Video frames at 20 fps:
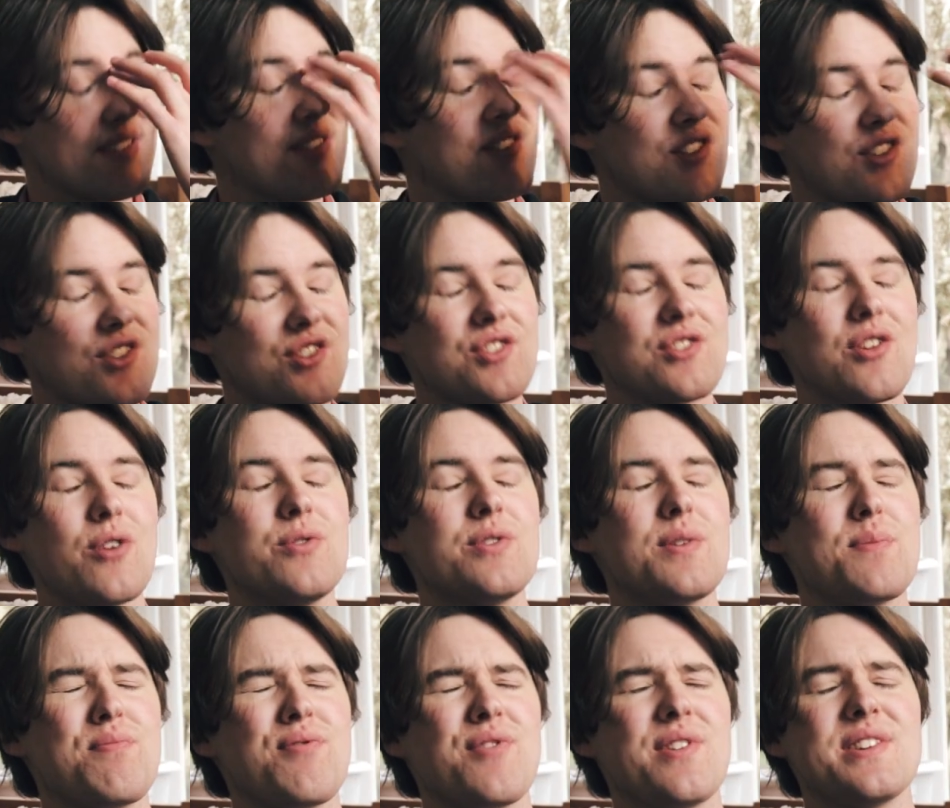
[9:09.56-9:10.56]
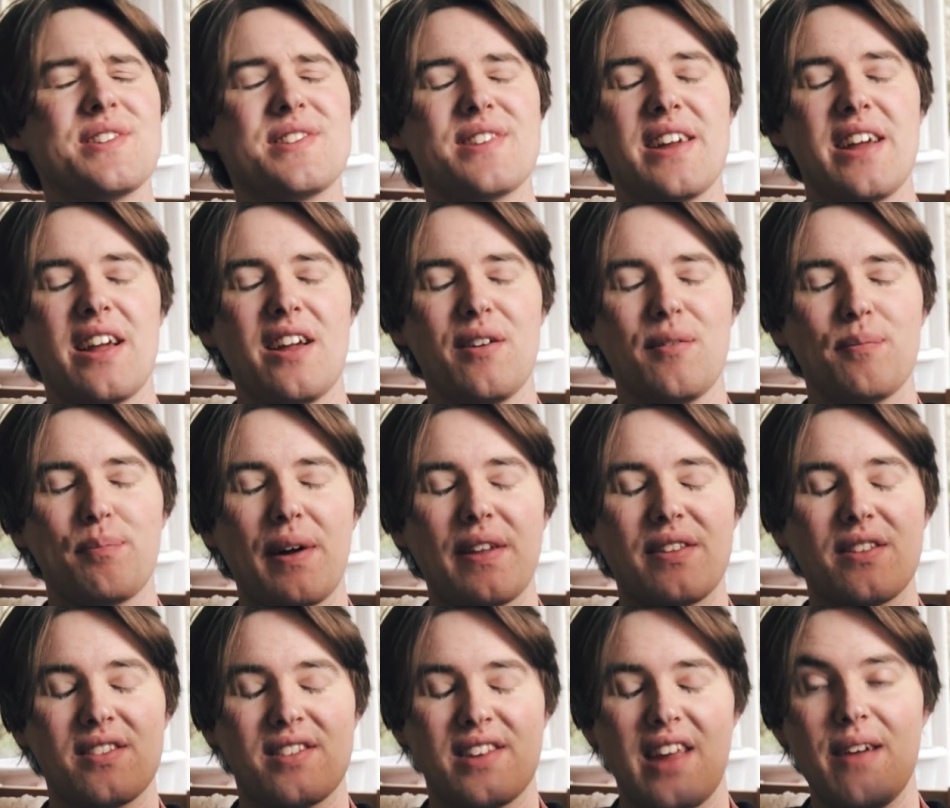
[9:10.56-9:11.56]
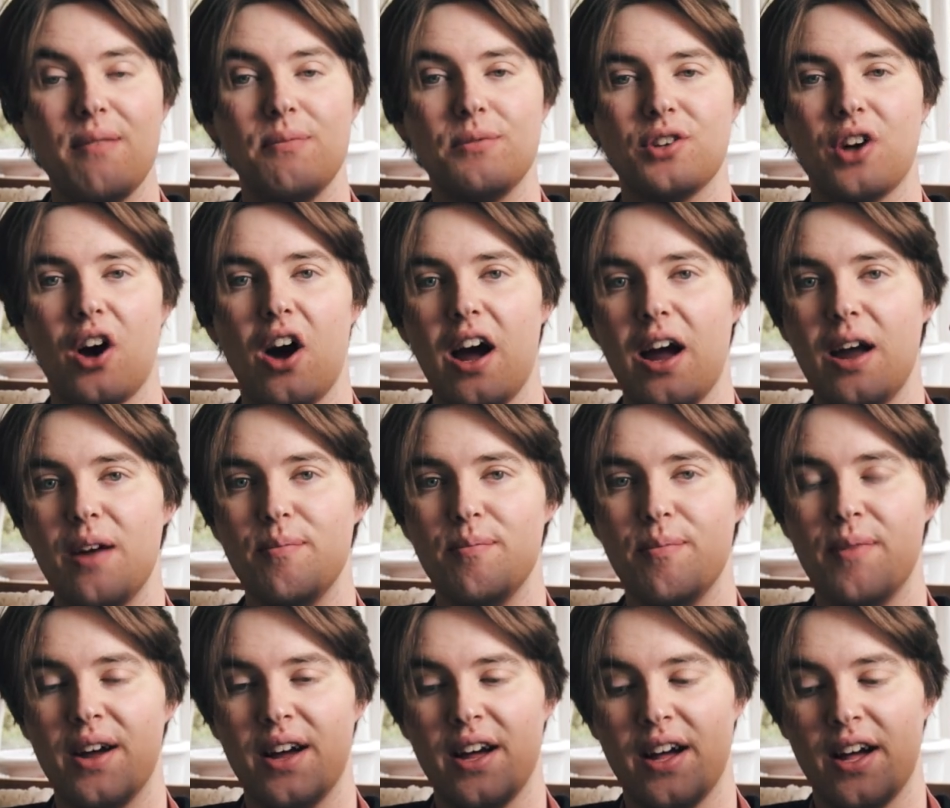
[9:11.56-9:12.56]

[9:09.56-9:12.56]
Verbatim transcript: is just so depressing, but at the same time,